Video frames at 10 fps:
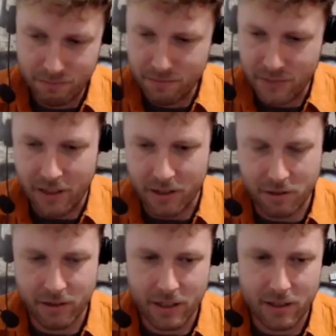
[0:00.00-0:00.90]
to these
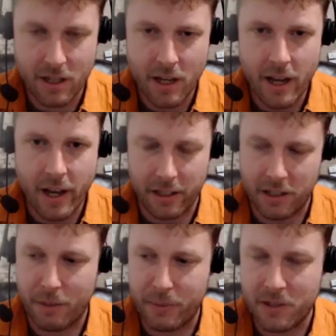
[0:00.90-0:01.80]
grids and
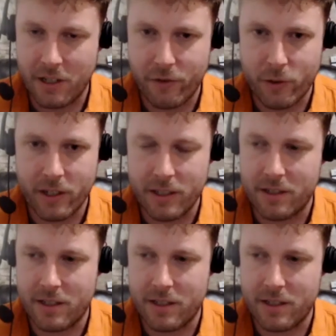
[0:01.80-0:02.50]
compensate for it